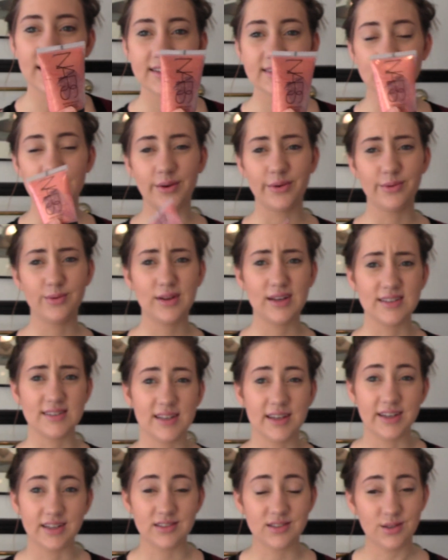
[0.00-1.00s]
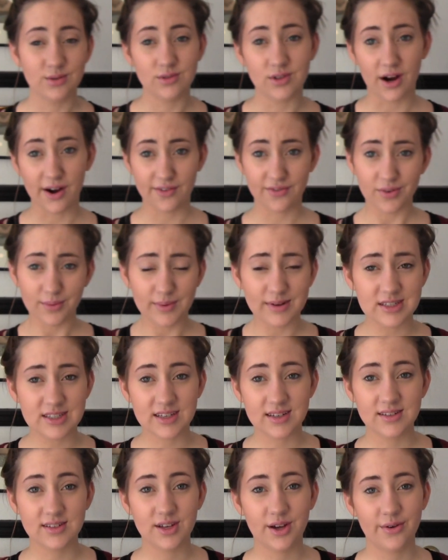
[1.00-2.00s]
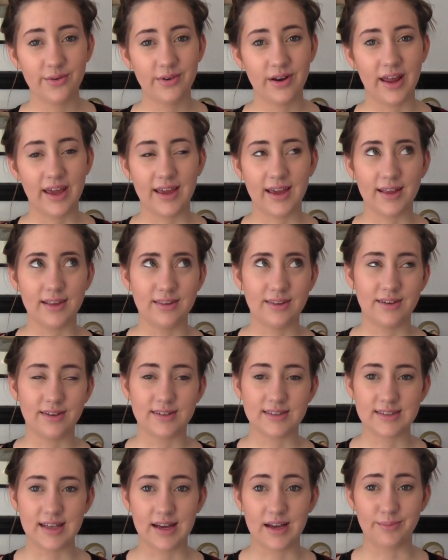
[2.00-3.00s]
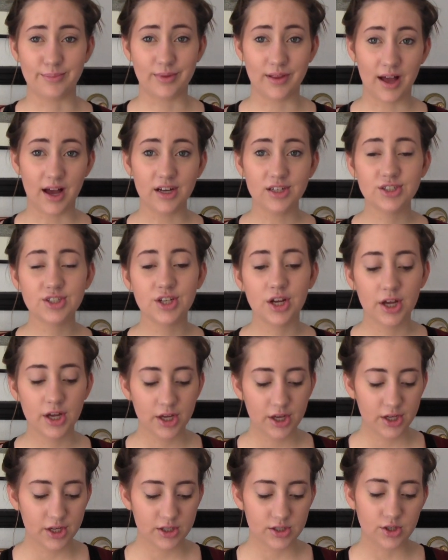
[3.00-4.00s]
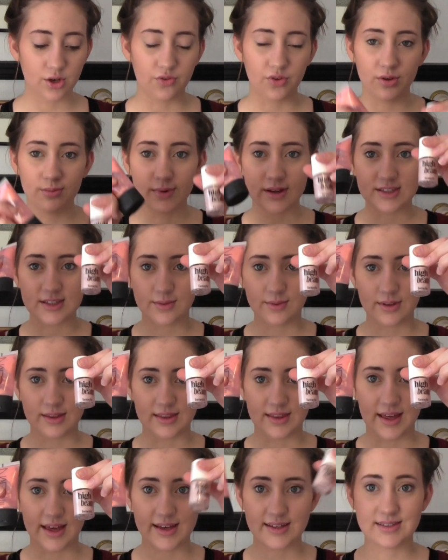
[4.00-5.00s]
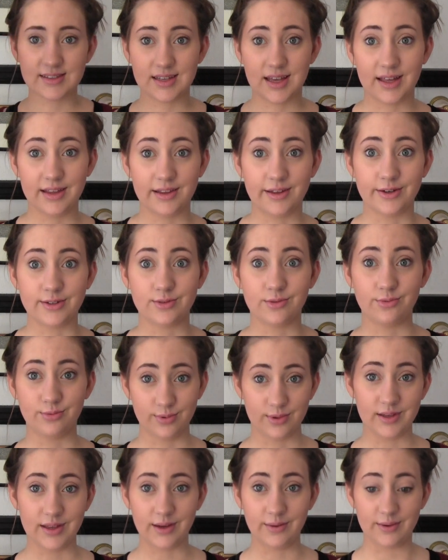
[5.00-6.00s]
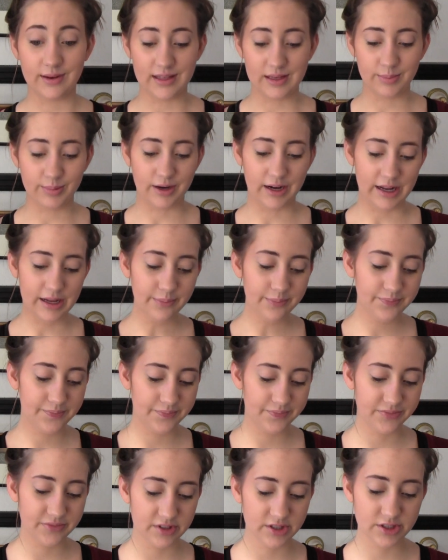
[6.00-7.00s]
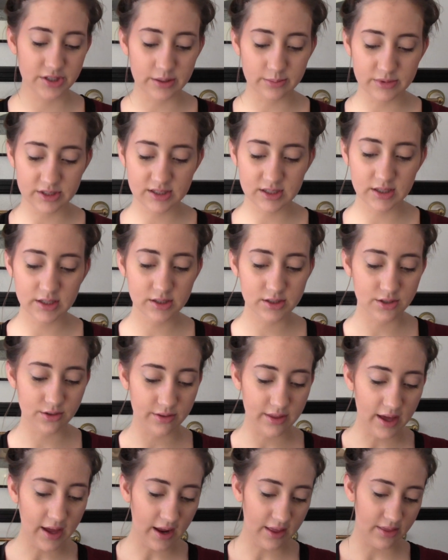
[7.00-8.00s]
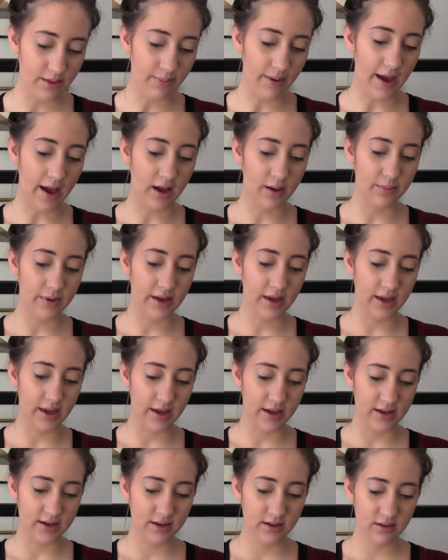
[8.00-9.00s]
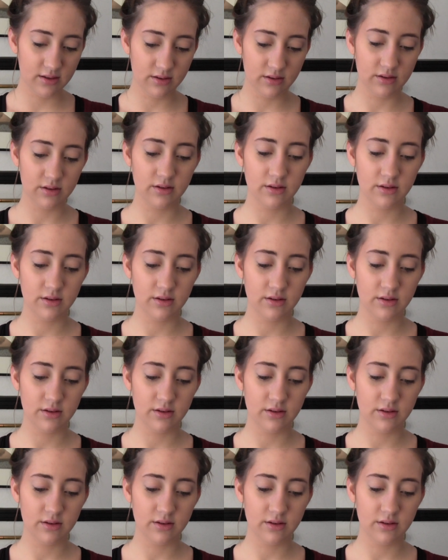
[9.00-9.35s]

its own is like too dark for my skin tone, like it looks like a blush. So if you mix it with this, it looks really, really pretty. So I'm just going to do that on the back of my hand.